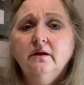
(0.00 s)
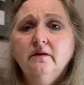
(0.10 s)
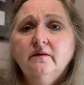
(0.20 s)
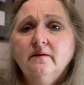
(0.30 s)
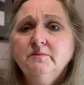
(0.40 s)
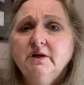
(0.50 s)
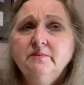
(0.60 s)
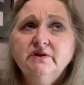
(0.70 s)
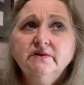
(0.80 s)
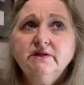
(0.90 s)

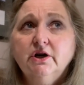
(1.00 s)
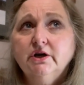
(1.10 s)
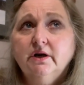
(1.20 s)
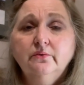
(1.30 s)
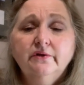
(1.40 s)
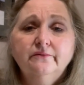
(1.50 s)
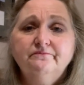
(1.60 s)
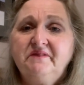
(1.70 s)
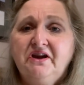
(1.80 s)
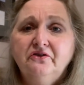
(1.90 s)
sometimes they'll start out with
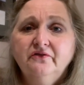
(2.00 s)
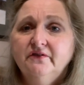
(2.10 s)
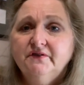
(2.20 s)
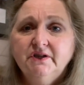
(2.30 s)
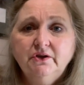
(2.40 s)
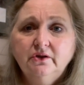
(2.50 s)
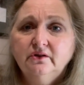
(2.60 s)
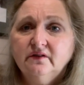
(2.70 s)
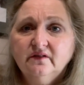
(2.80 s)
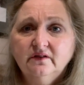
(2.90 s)
10 or 15
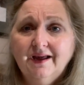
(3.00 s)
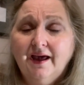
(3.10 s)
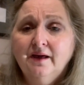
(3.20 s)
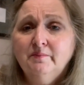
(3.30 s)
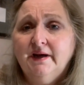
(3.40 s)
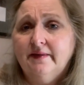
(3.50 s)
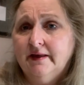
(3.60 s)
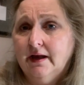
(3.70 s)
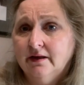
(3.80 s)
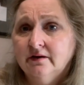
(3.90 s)
units a day, but at
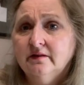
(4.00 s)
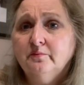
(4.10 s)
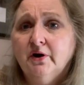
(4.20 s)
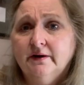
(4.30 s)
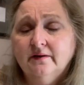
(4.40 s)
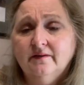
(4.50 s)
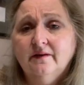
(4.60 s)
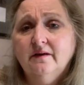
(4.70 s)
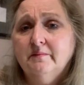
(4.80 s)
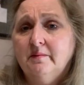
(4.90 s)
the end of the
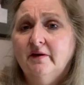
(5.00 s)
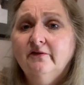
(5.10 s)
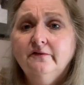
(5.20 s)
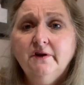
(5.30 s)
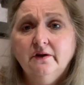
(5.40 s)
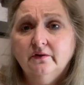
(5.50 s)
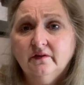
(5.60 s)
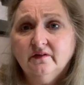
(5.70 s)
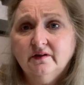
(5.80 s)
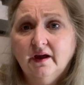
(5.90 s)
pregnancy, it may be 50
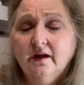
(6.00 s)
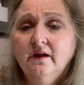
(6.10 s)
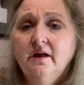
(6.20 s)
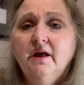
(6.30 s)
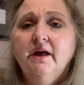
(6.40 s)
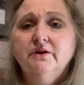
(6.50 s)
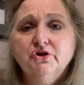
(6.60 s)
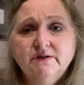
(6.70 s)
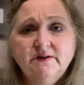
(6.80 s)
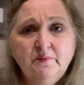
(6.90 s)
units a day. It
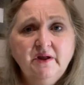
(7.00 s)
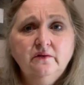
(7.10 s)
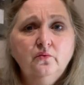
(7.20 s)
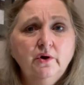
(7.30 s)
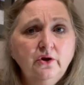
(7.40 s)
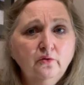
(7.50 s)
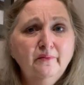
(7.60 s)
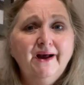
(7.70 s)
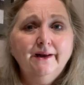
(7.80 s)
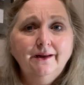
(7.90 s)
just depends what your
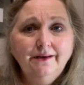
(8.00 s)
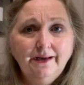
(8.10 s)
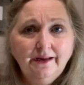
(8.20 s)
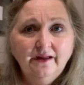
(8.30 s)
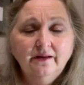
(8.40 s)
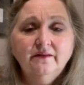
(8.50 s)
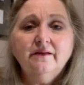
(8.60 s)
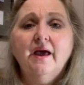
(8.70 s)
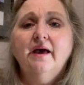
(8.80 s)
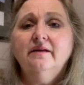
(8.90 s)
body needs
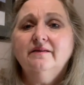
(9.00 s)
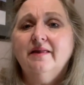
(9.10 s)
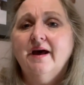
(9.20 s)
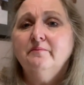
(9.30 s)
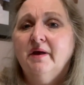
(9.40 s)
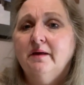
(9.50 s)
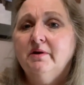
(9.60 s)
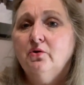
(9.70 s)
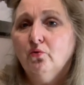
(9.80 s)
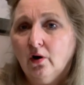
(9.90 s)
as that baby
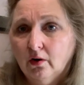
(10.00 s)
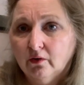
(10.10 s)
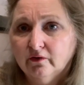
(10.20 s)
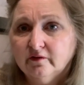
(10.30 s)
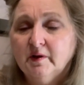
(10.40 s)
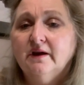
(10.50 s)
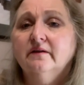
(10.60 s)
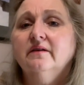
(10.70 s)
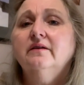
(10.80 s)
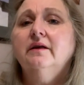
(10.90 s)
grows, because
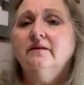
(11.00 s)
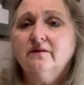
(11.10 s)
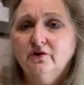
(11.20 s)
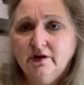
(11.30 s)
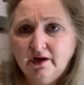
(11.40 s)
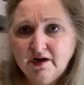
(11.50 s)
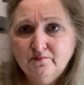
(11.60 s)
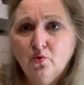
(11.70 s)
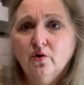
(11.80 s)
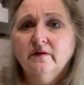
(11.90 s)
it's going to need
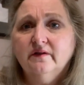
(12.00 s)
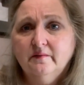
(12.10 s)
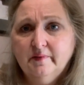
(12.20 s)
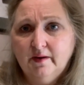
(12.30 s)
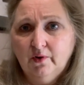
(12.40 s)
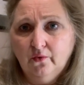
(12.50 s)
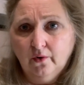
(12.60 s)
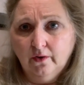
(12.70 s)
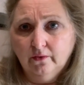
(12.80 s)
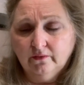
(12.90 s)
more as that baby
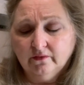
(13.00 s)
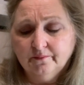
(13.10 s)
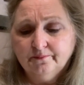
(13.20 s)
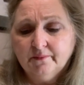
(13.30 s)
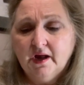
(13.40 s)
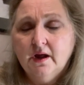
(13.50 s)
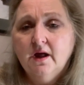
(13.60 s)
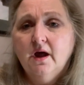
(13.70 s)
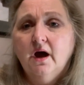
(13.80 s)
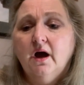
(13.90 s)
grows.
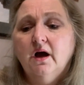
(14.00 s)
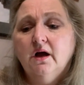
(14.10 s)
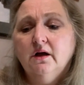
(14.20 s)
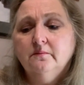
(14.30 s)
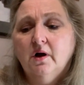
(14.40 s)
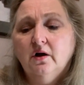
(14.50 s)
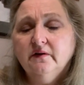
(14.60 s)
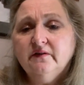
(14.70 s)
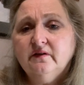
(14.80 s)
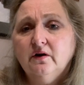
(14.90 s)

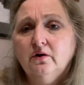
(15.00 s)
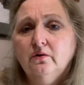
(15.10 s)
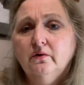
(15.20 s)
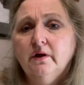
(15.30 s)
Also,